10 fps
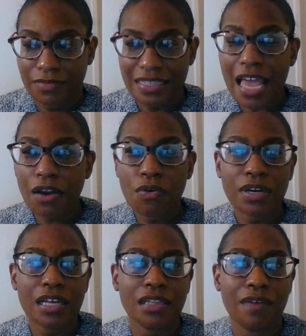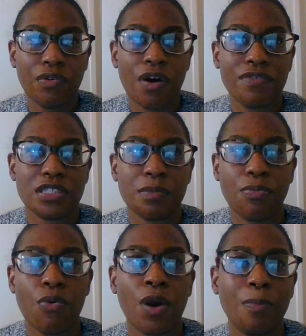not only a level of
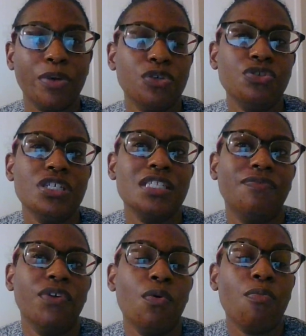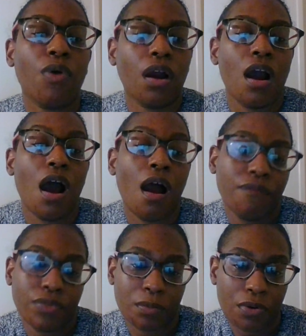support, but you just feel more
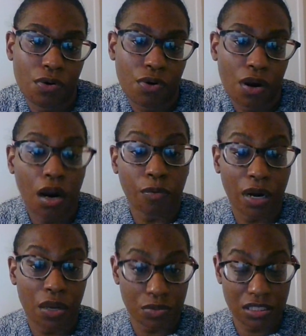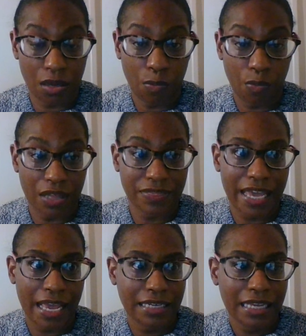comfortable around someone
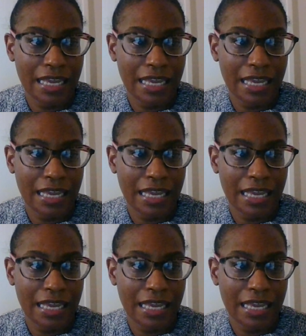that